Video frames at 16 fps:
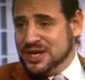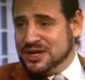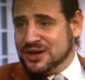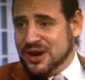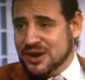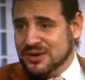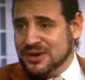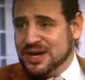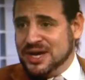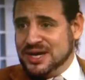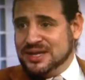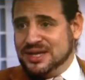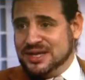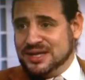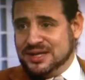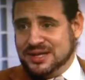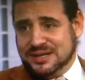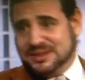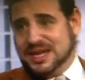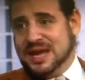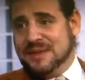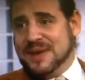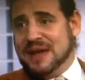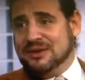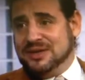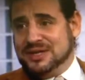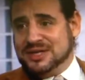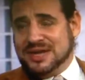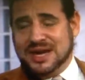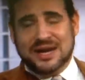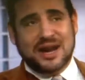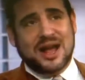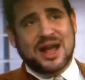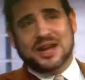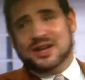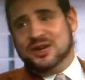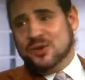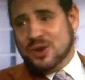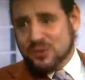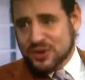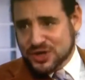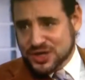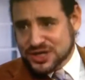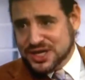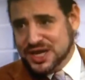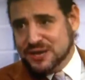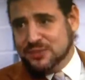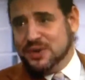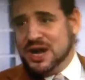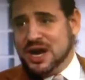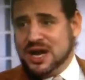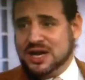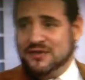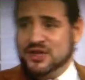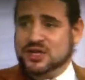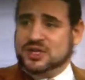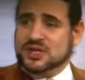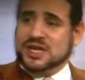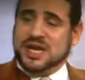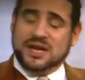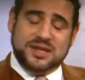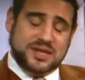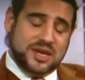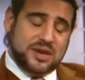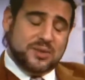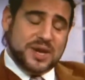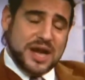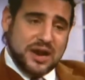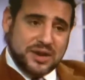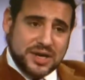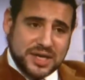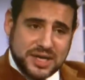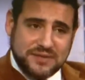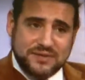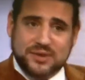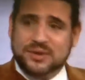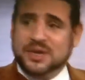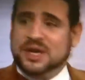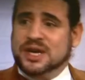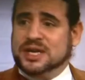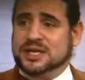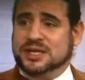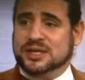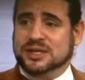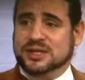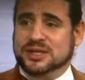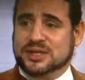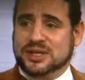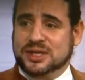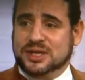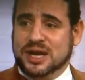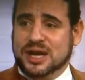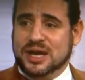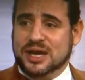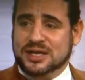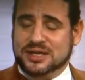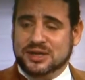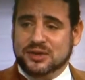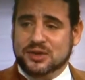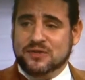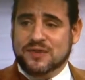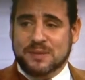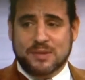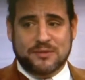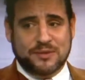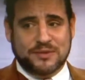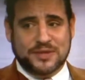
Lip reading: week ago, they came out and decided, you know what, we're just kidding. We're not giving you to the end of the year. We're now going to give you till November